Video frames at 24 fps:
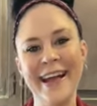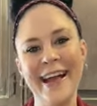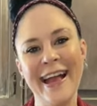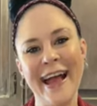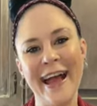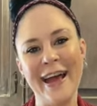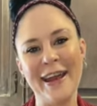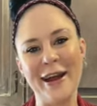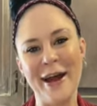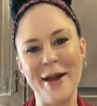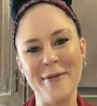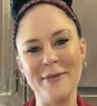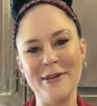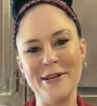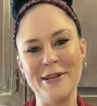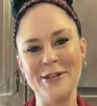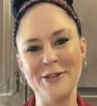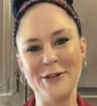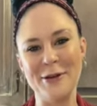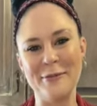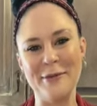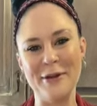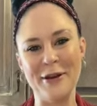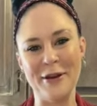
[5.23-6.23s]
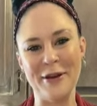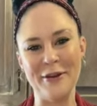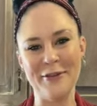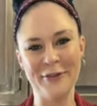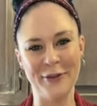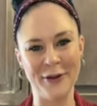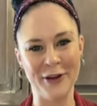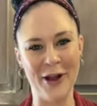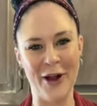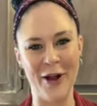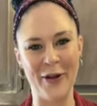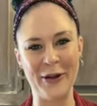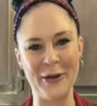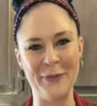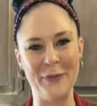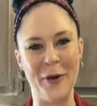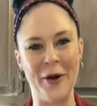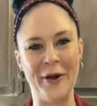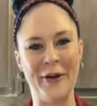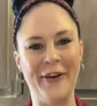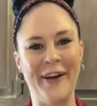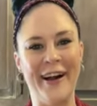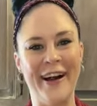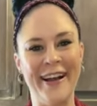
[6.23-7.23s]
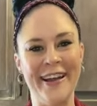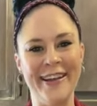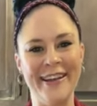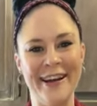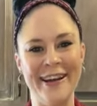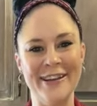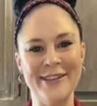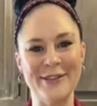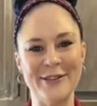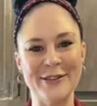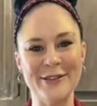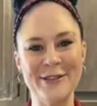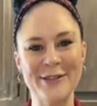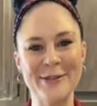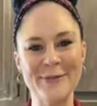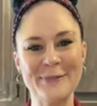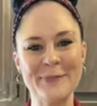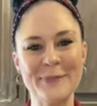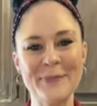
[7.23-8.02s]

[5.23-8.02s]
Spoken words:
and I'm a distributor for Kangen Water ionizers.